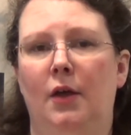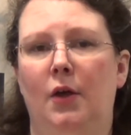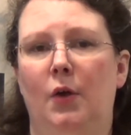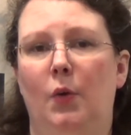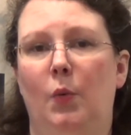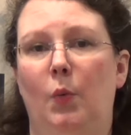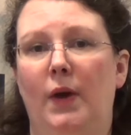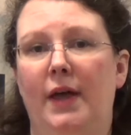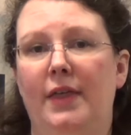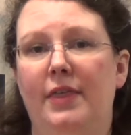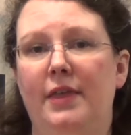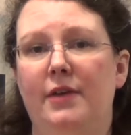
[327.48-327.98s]

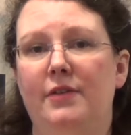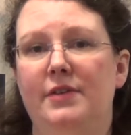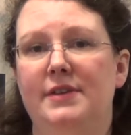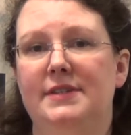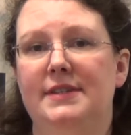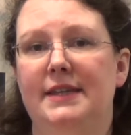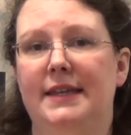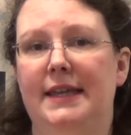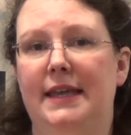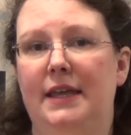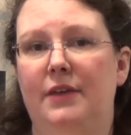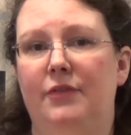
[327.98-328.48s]
Where there is a
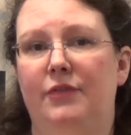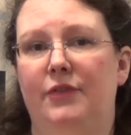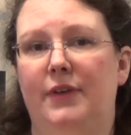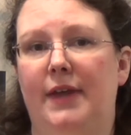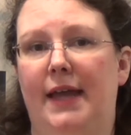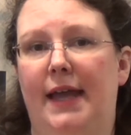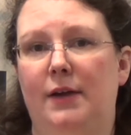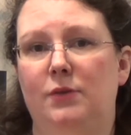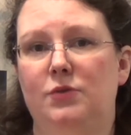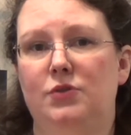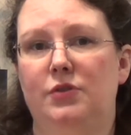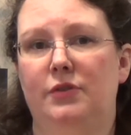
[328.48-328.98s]
gift
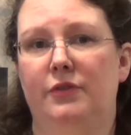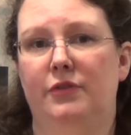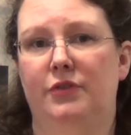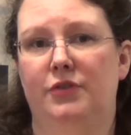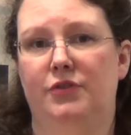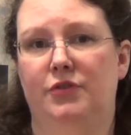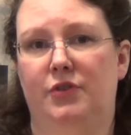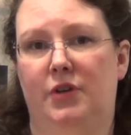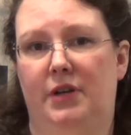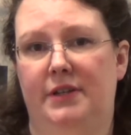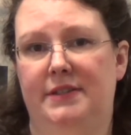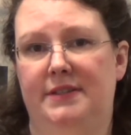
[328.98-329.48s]
out of the
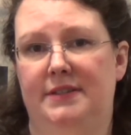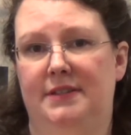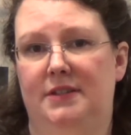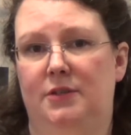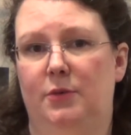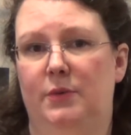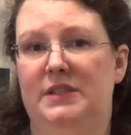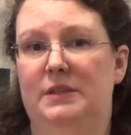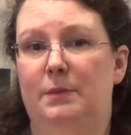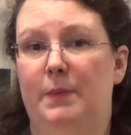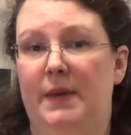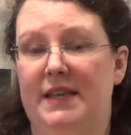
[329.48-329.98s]
trust to a
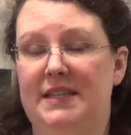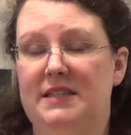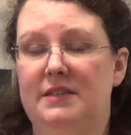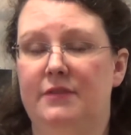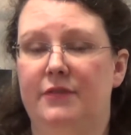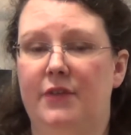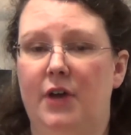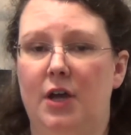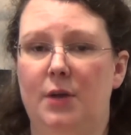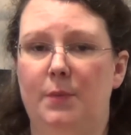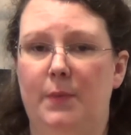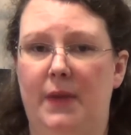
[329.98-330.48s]

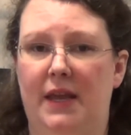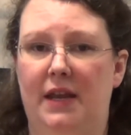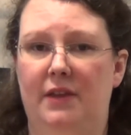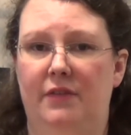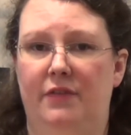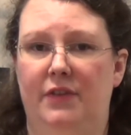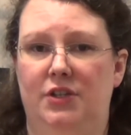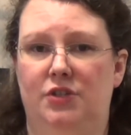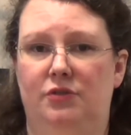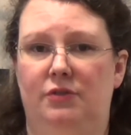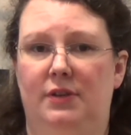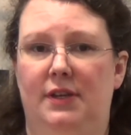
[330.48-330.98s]
specified
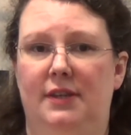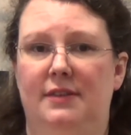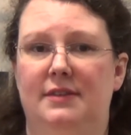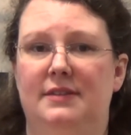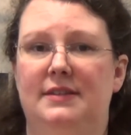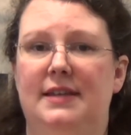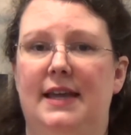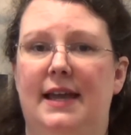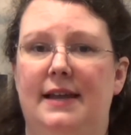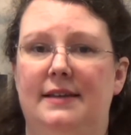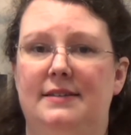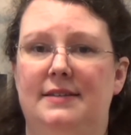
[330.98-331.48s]
beneficiary, the
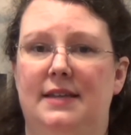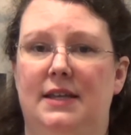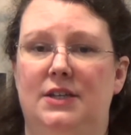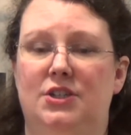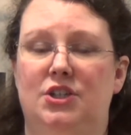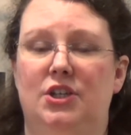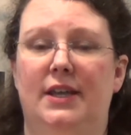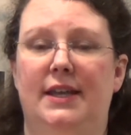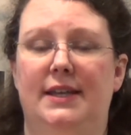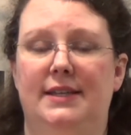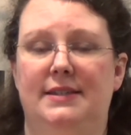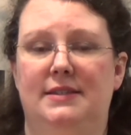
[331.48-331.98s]
taxation
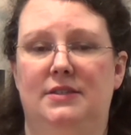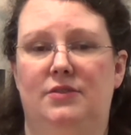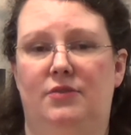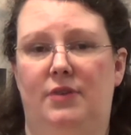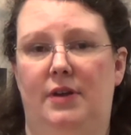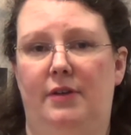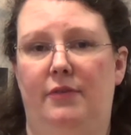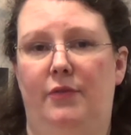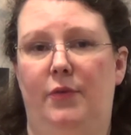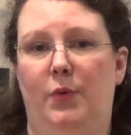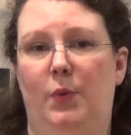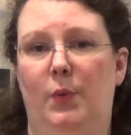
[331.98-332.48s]
is
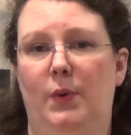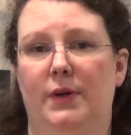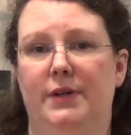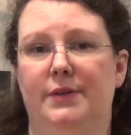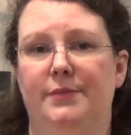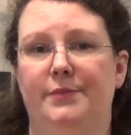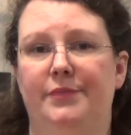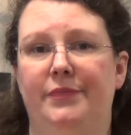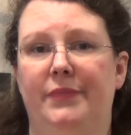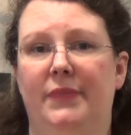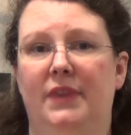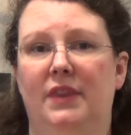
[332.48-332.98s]
straightforward.
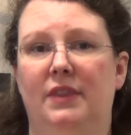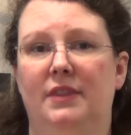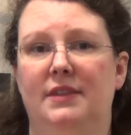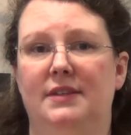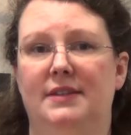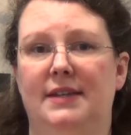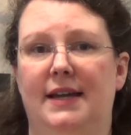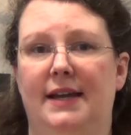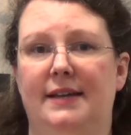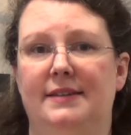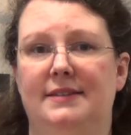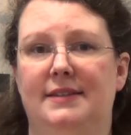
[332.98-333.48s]
The
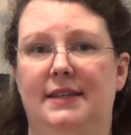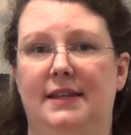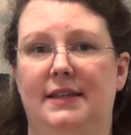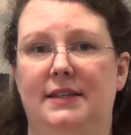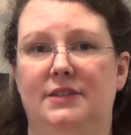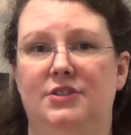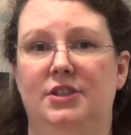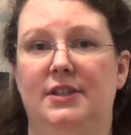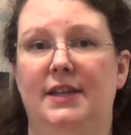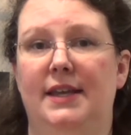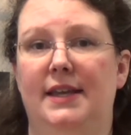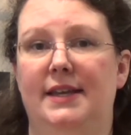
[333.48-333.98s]

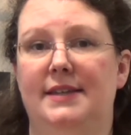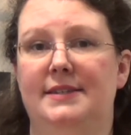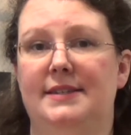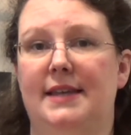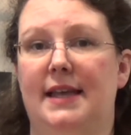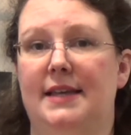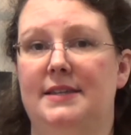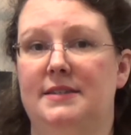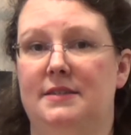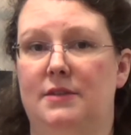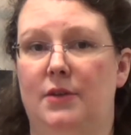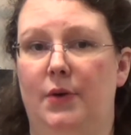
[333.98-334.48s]
taxation is
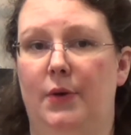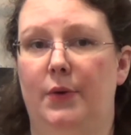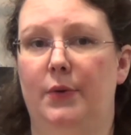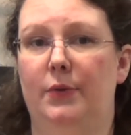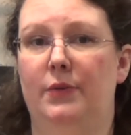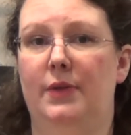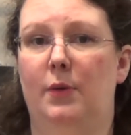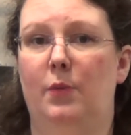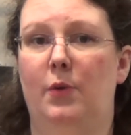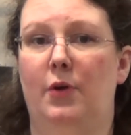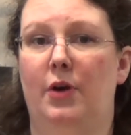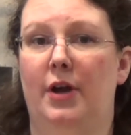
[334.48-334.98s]
as though
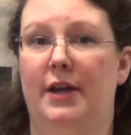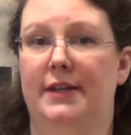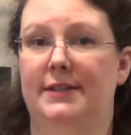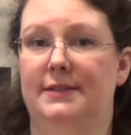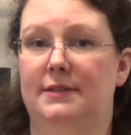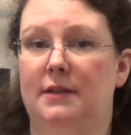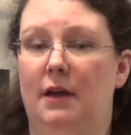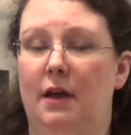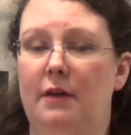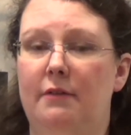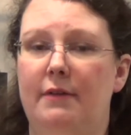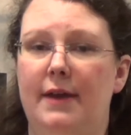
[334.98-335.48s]
there were a
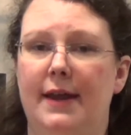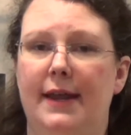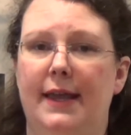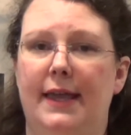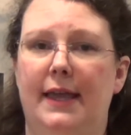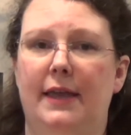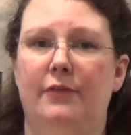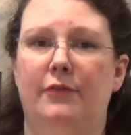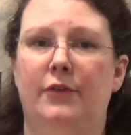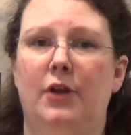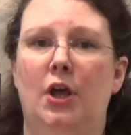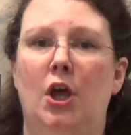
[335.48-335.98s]
direct
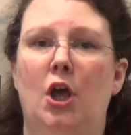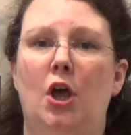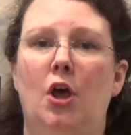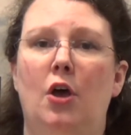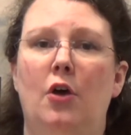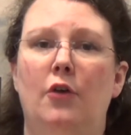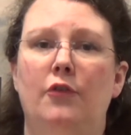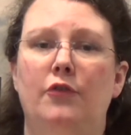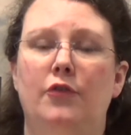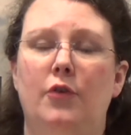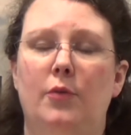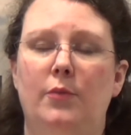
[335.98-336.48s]
gift
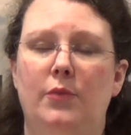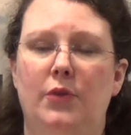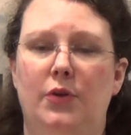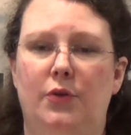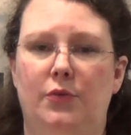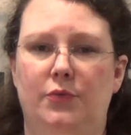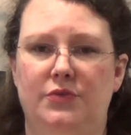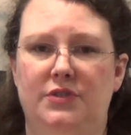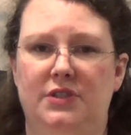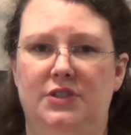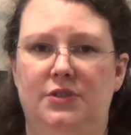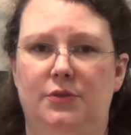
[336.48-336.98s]
from the
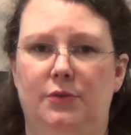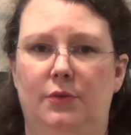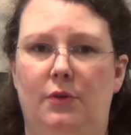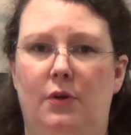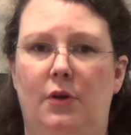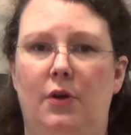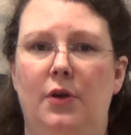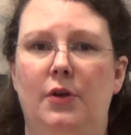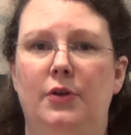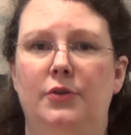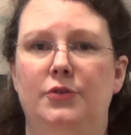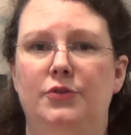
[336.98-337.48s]
constituent
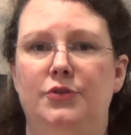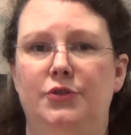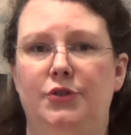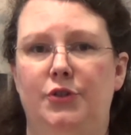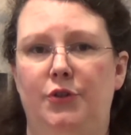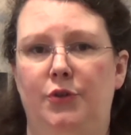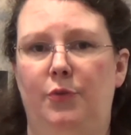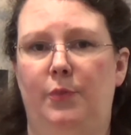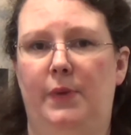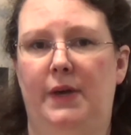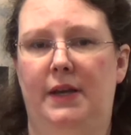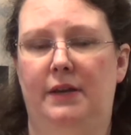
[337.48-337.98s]
to
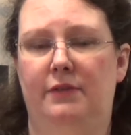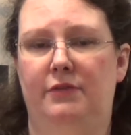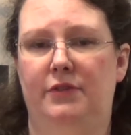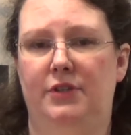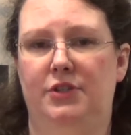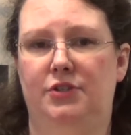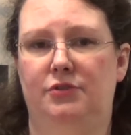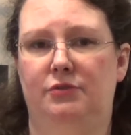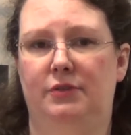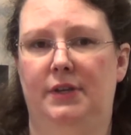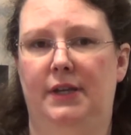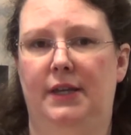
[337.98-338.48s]
the
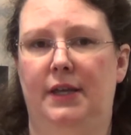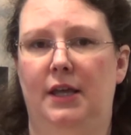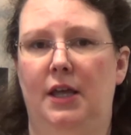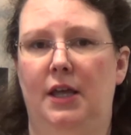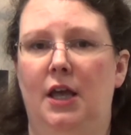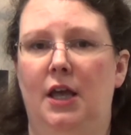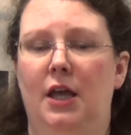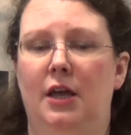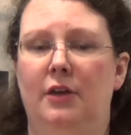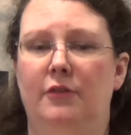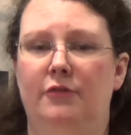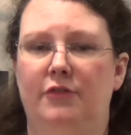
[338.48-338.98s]
beneficiary.
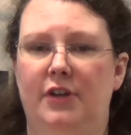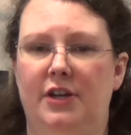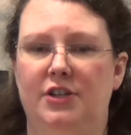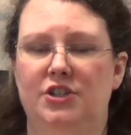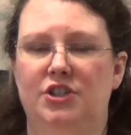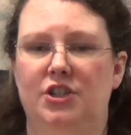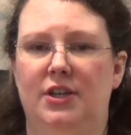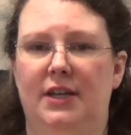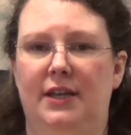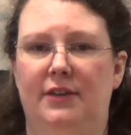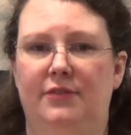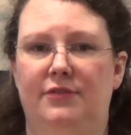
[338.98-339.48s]

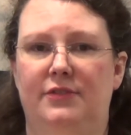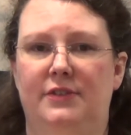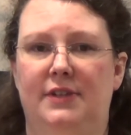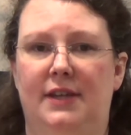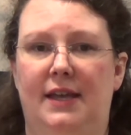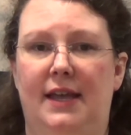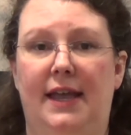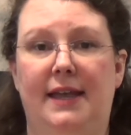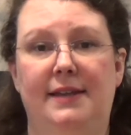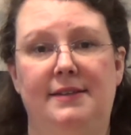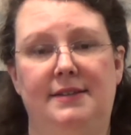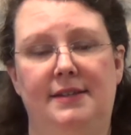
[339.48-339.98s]
French gift
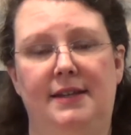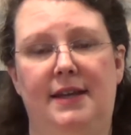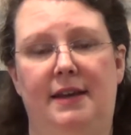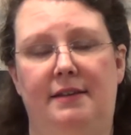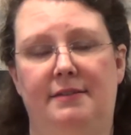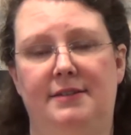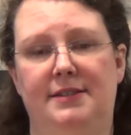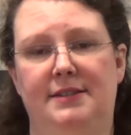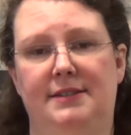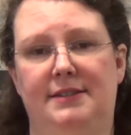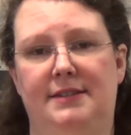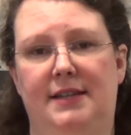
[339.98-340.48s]
and
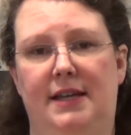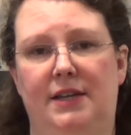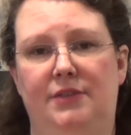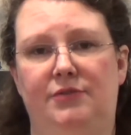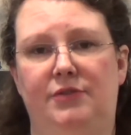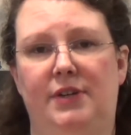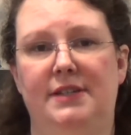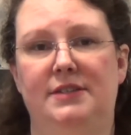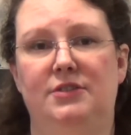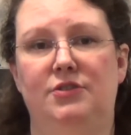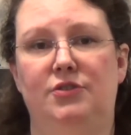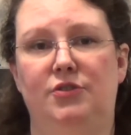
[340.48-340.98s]
inheritance tax
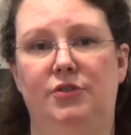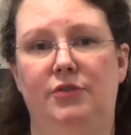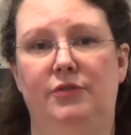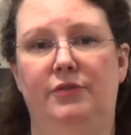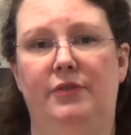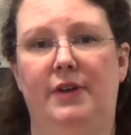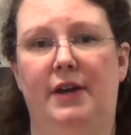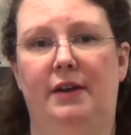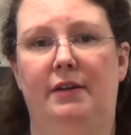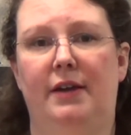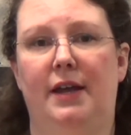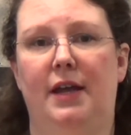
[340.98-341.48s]
rates do
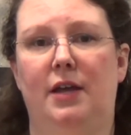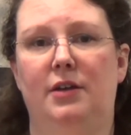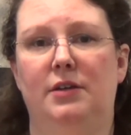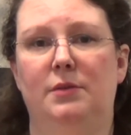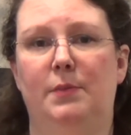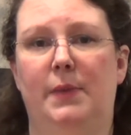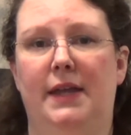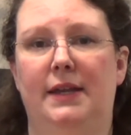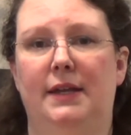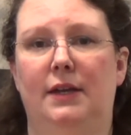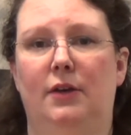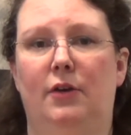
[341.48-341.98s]
vary
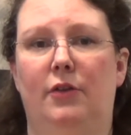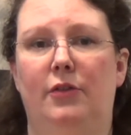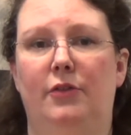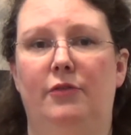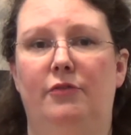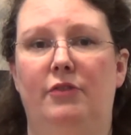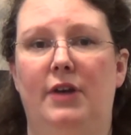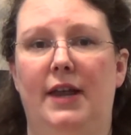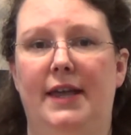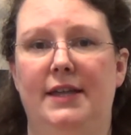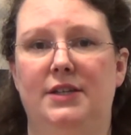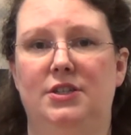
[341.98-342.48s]
depending on the
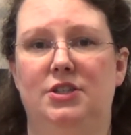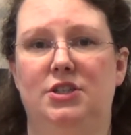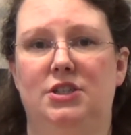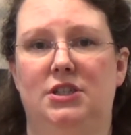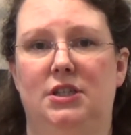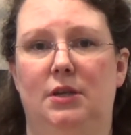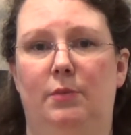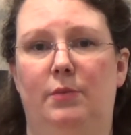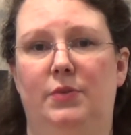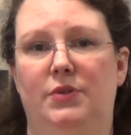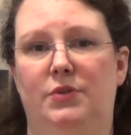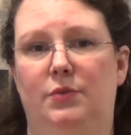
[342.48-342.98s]

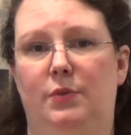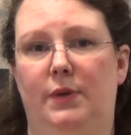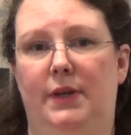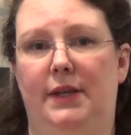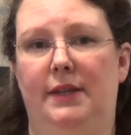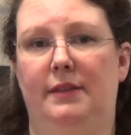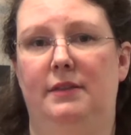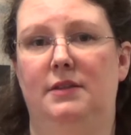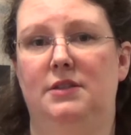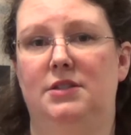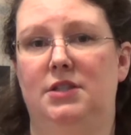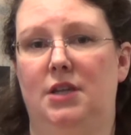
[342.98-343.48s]
relationship
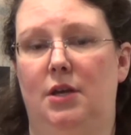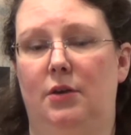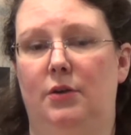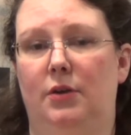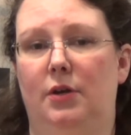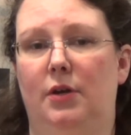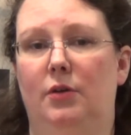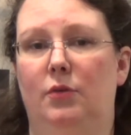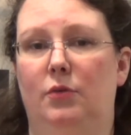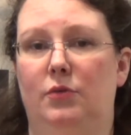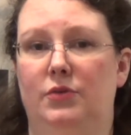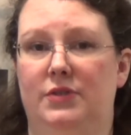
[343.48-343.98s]
between the donor
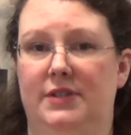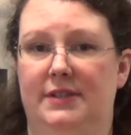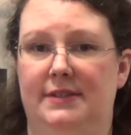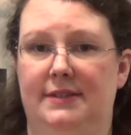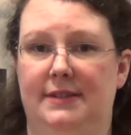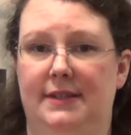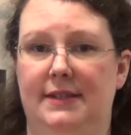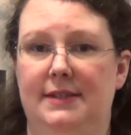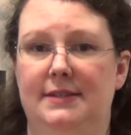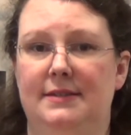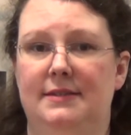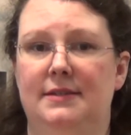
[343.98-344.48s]
or
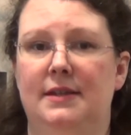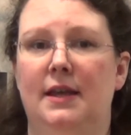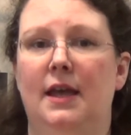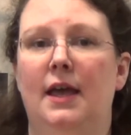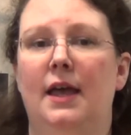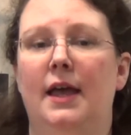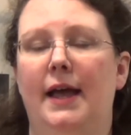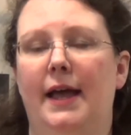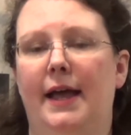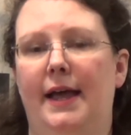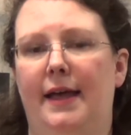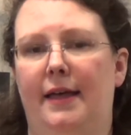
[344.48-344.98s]
deceased
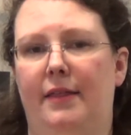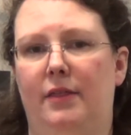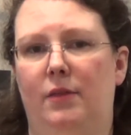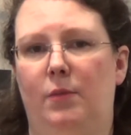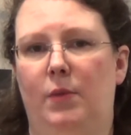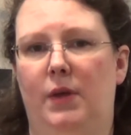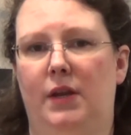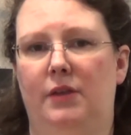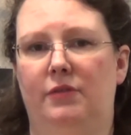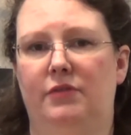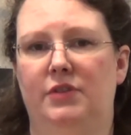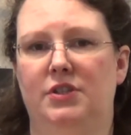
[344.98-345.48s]
and the
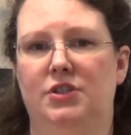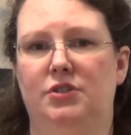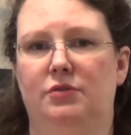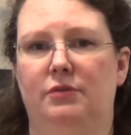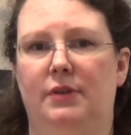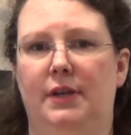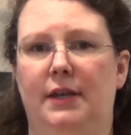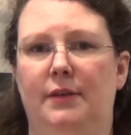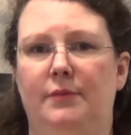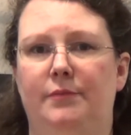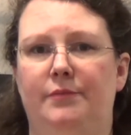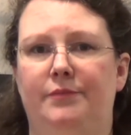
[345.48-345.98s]

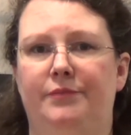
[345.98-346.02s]
beneficiary.